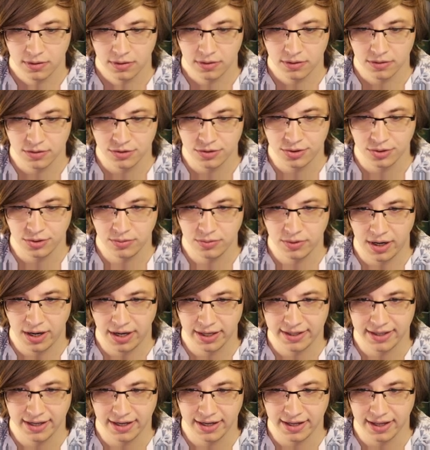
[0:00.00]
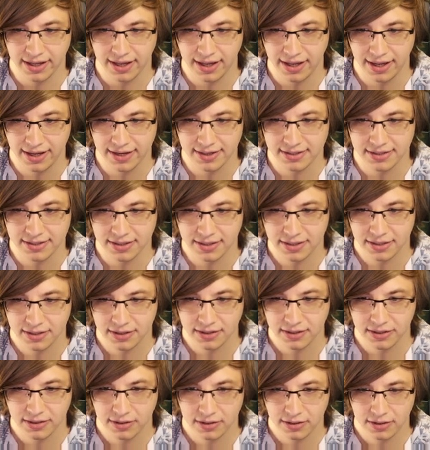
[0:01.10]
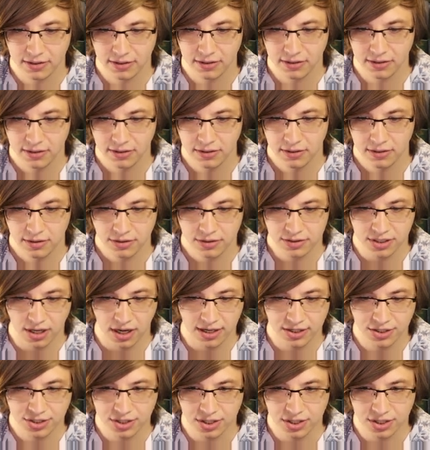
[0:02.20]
Do not get hit. Dodge the